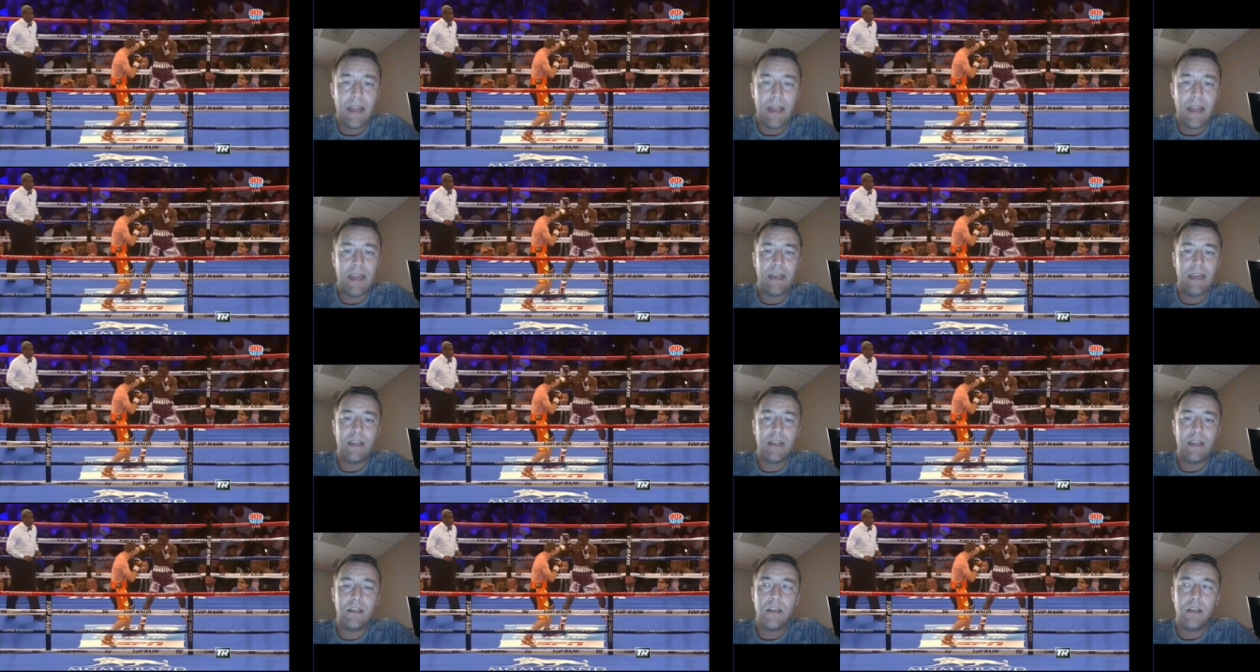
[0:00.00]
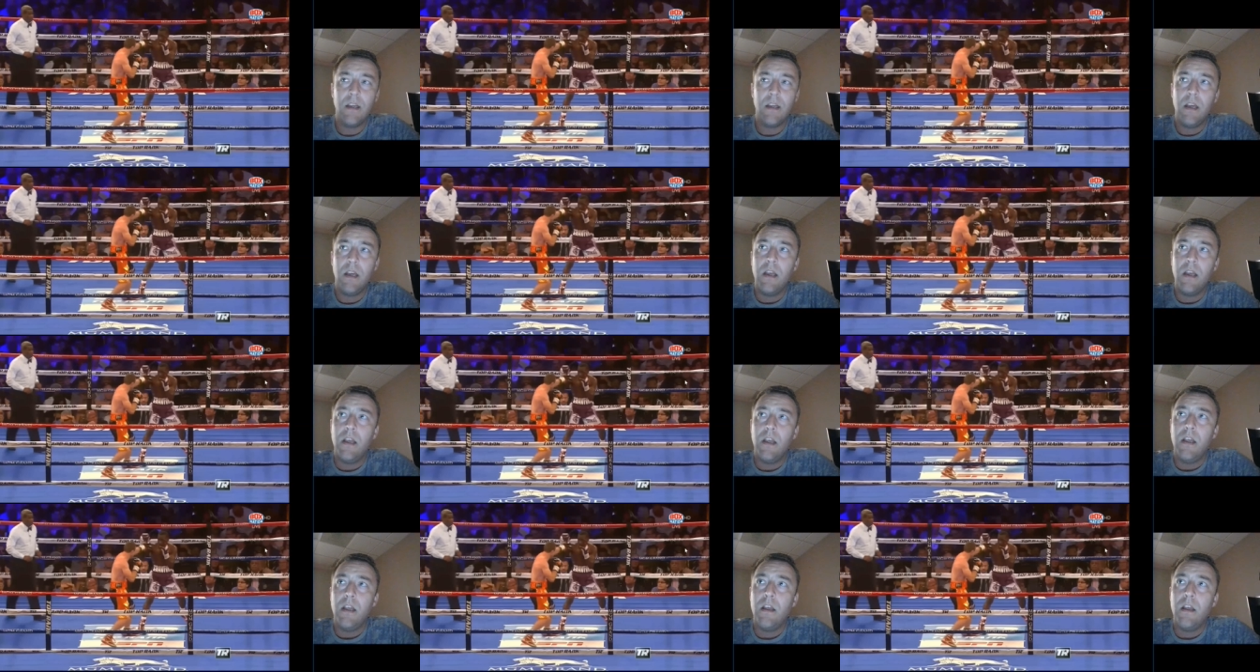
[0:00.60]
And
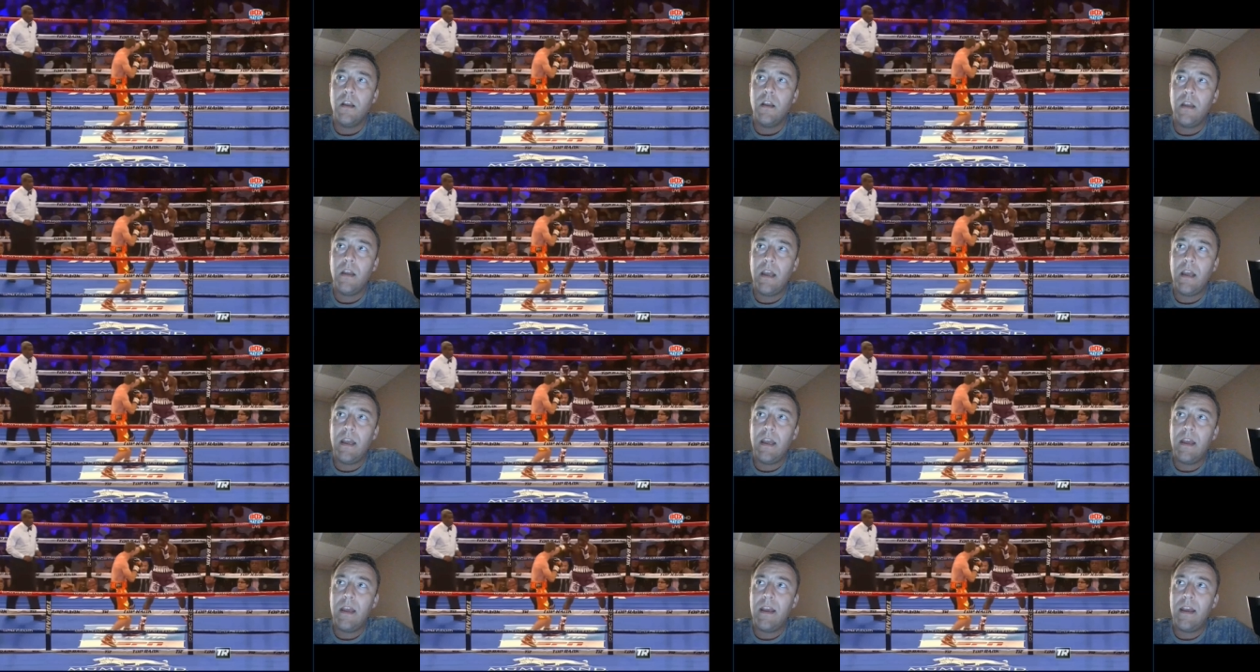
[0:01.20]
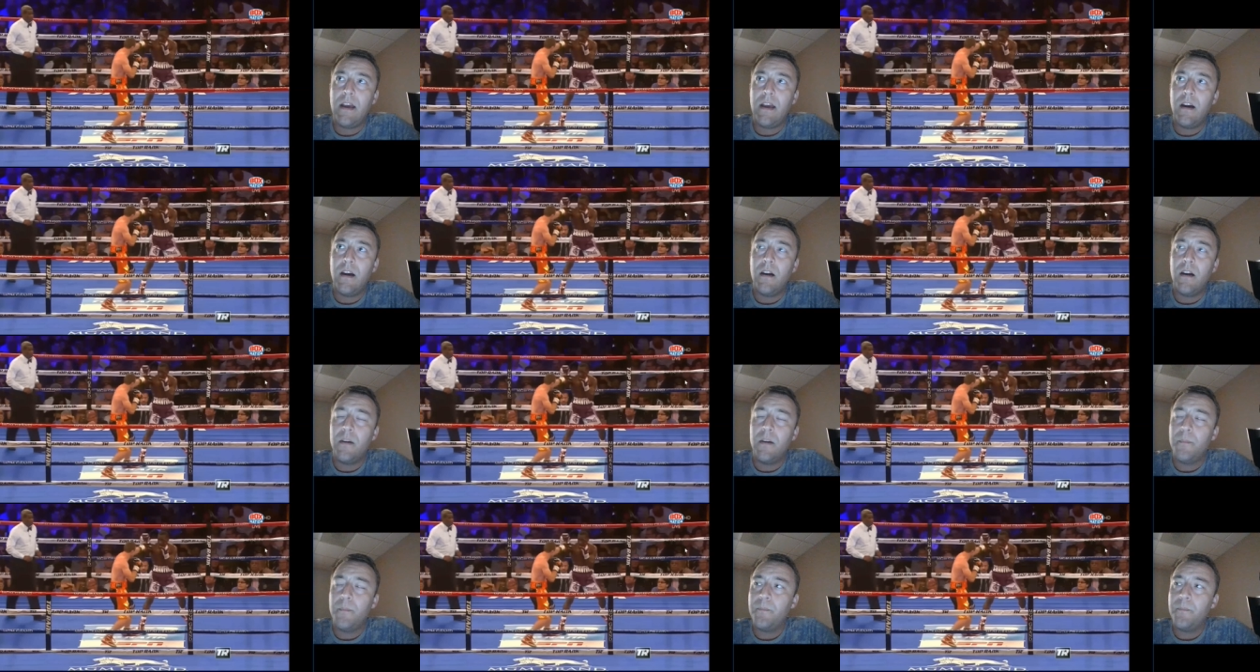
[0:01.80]

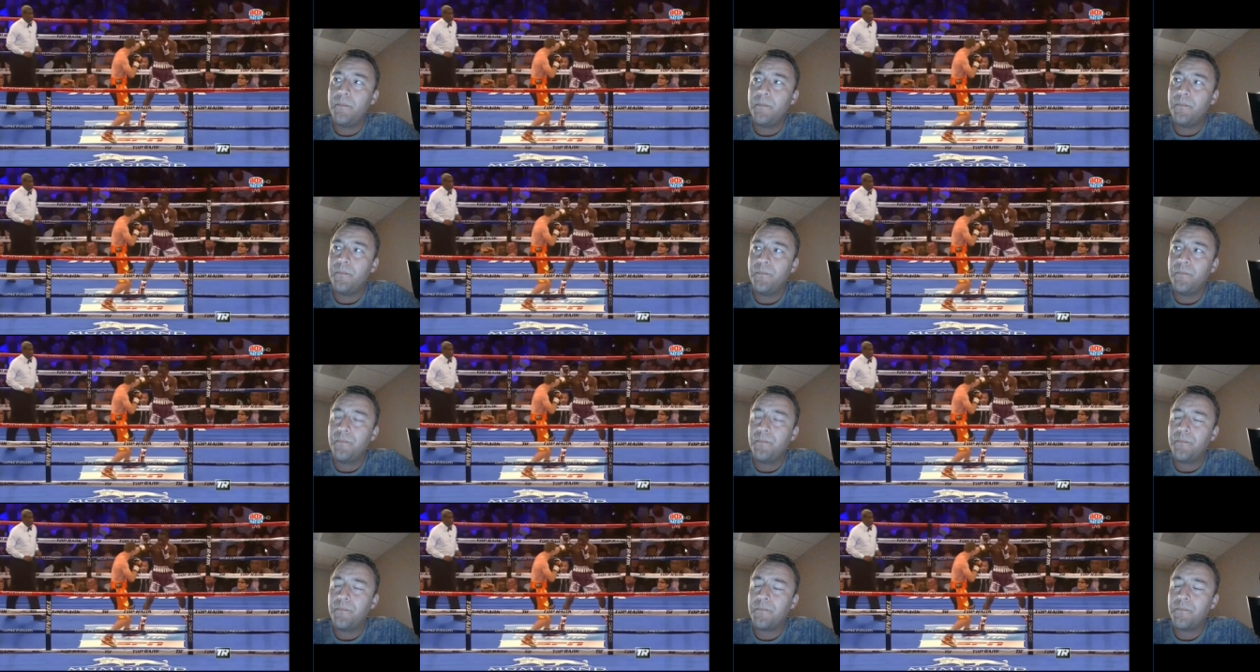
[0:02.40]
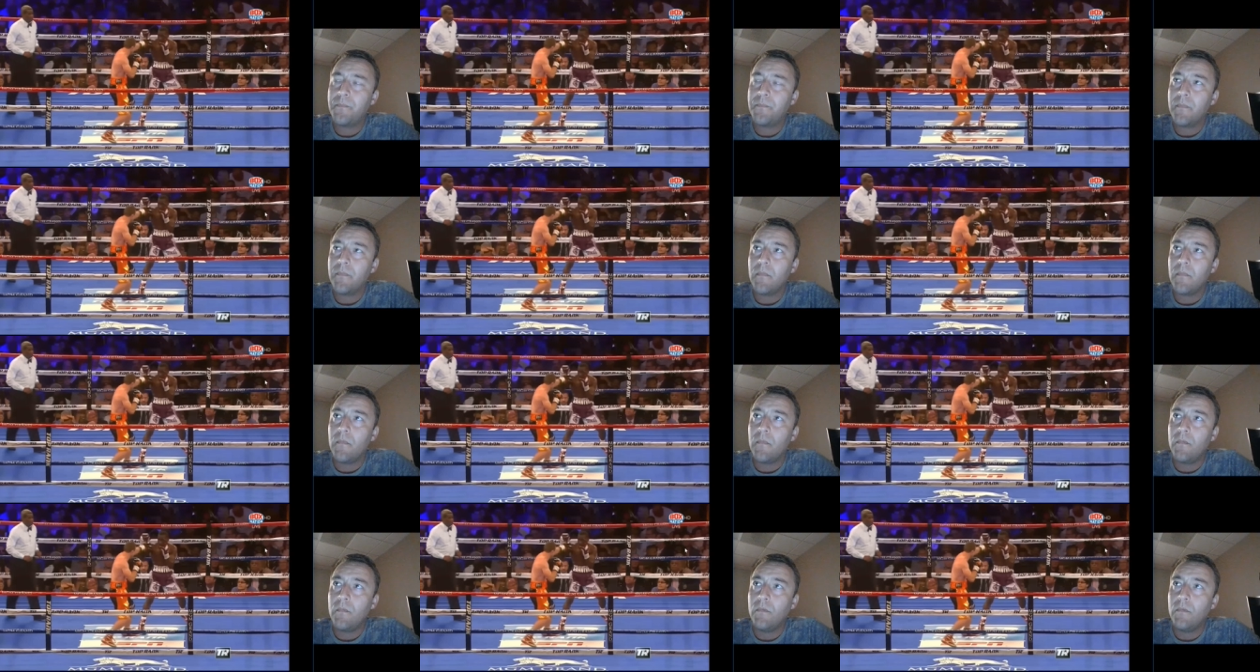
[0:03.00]
um,
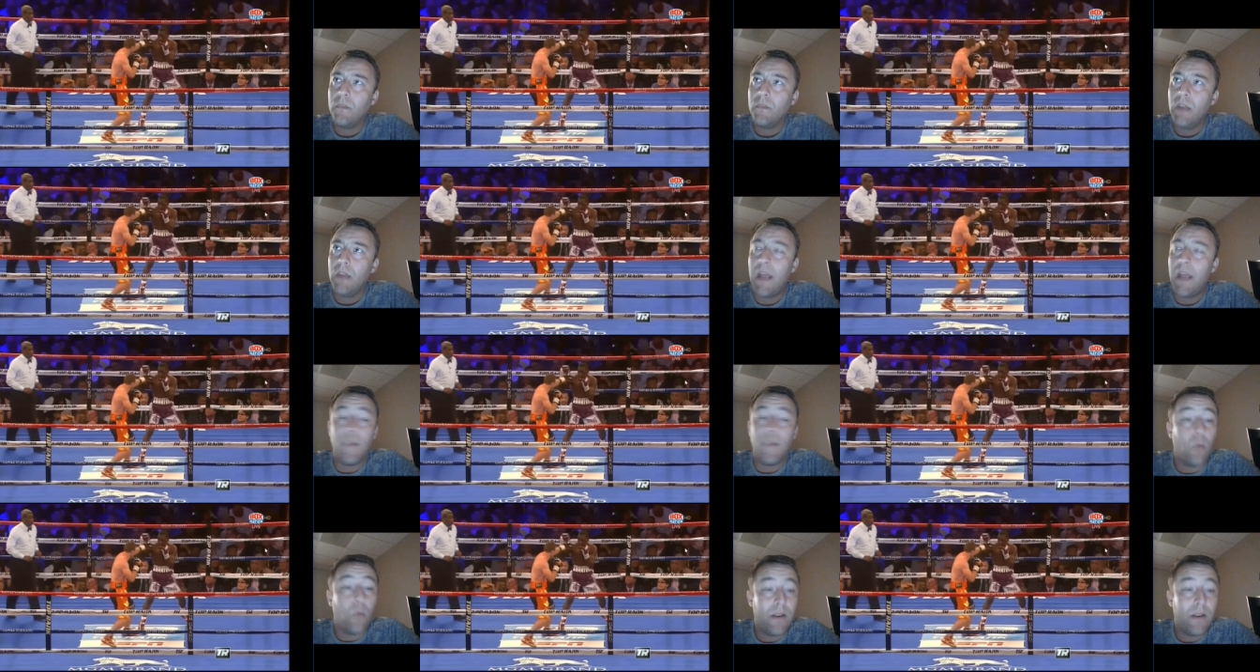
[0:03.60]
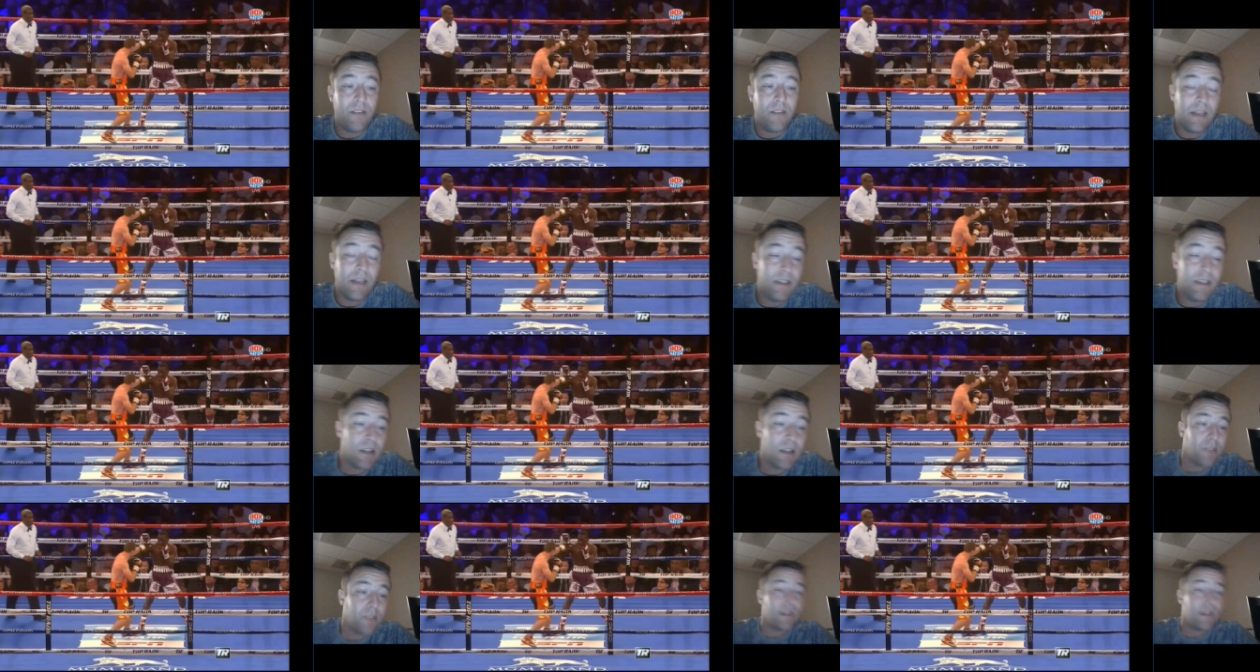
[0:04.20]
and the ways that he
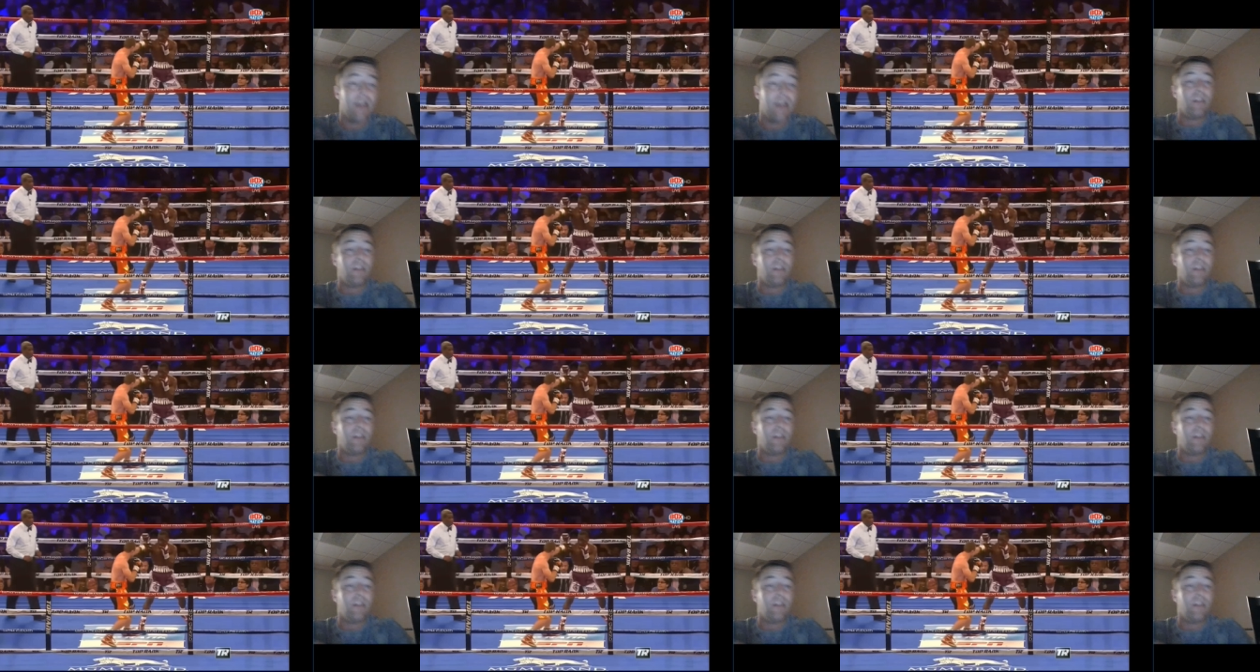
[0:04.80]
does that, you